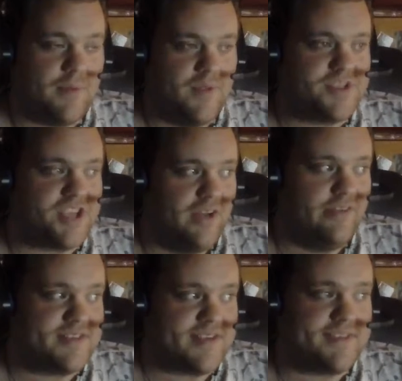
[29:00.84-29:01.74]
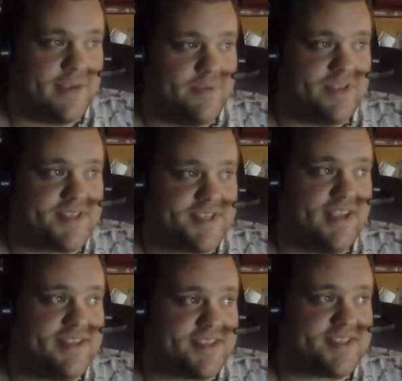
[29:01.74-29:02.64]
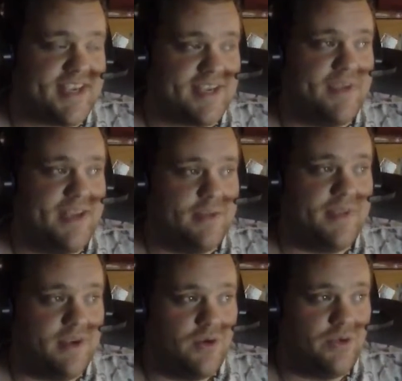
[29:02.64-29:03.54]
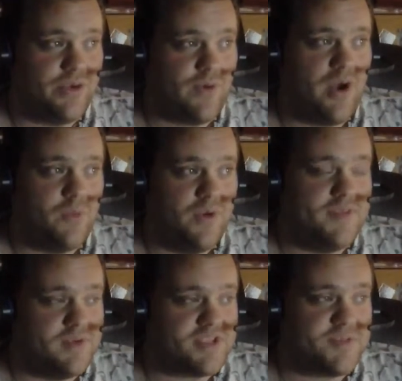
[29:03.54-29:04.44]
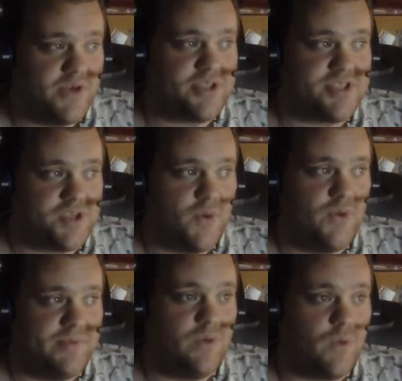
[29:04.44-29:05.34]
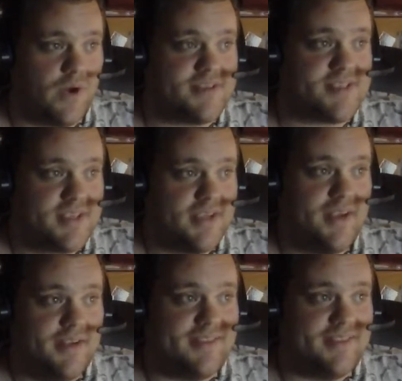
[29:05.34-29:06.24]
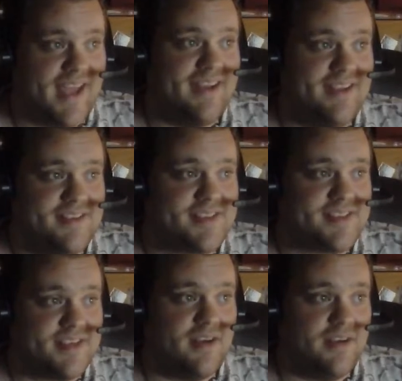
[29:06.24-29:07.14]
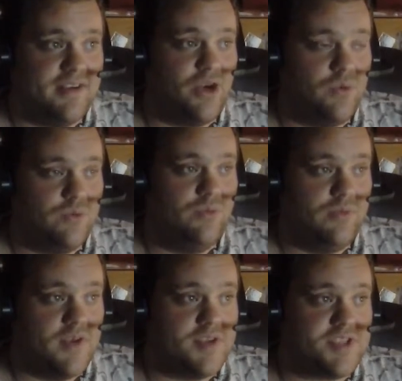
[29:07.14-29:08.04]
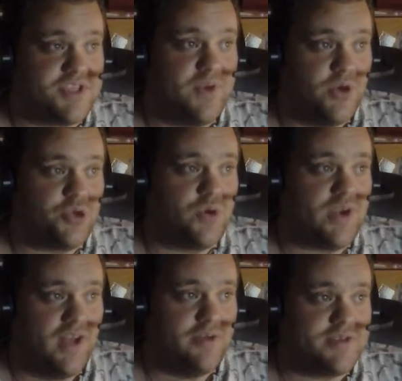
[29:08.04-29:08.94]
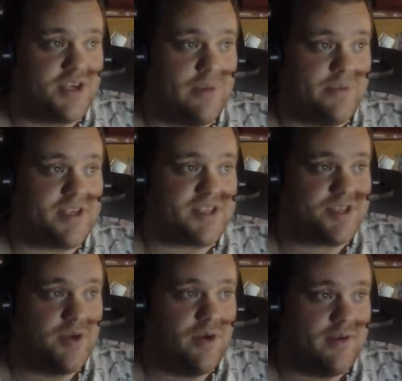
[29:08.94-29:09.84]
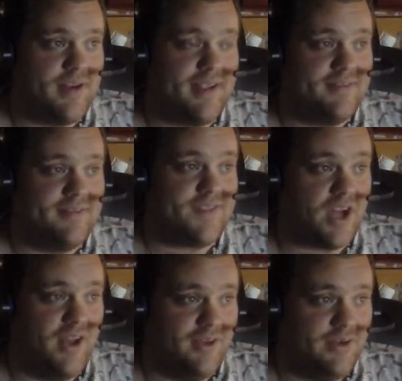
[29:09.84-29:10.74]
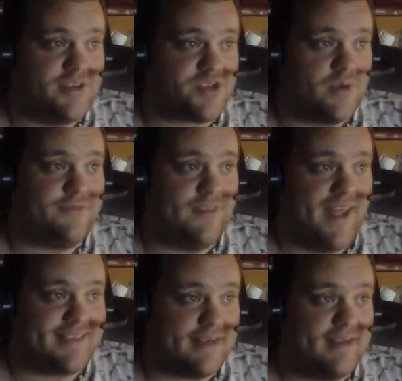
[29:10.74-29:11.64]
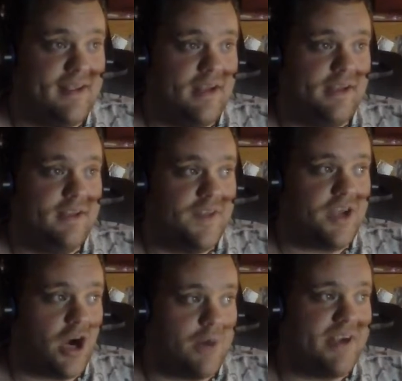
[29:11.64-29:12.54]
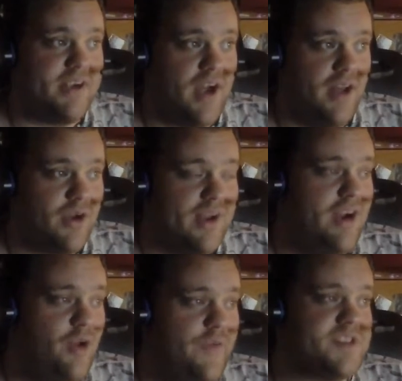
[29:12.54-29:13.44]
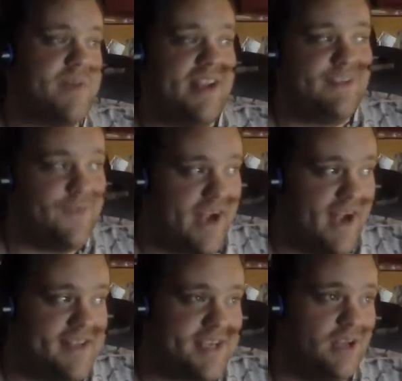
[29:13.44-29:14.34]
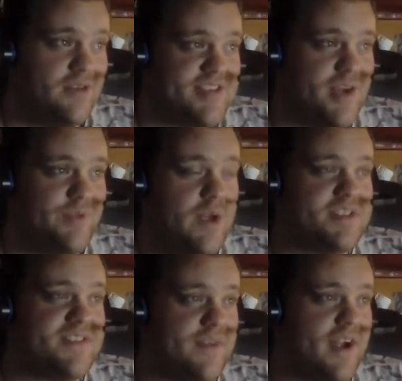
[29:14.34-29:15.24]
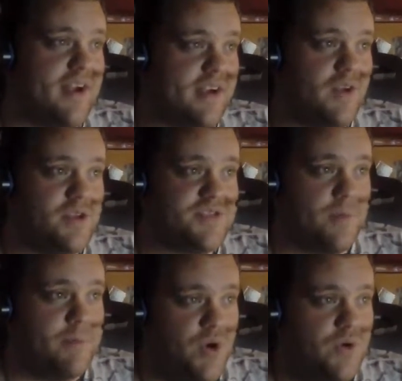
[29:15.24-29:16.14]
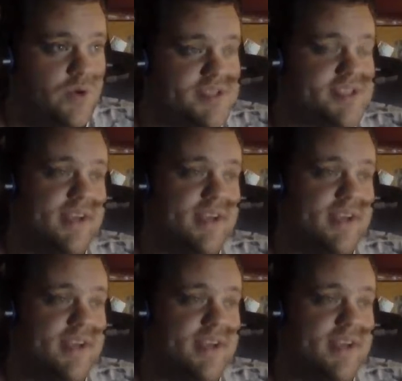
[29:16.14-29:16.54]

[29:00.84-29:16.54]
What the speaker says: those colors I was able to see as a psychic medium earlier on. One of the spiritualists told me once that is, spiritual colors that you're able to discern, and that the color is reflecting the karmic color. And I know there's many different kinds of colors out there. There's different kind of colors for moods,